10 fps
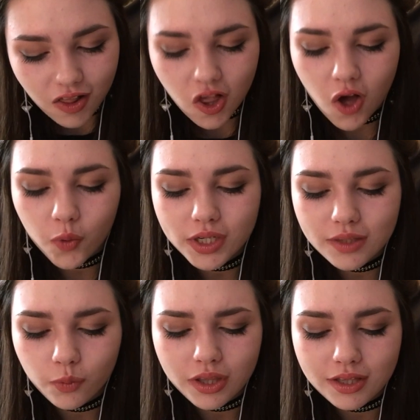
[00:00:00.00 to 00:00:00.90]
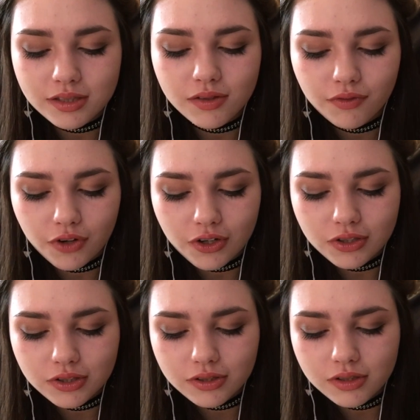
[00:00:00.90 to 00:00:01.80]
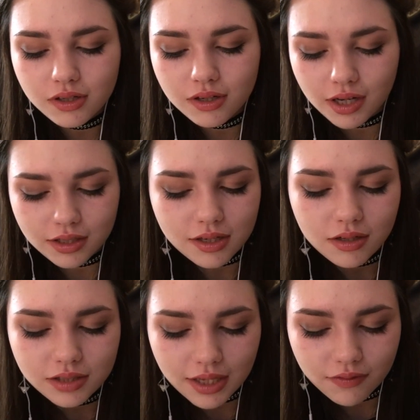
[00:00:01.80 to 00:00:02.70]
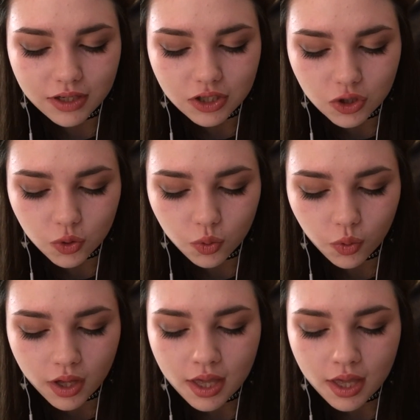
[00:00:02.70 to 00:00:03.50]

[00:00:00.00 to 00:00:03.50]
along with his first 1972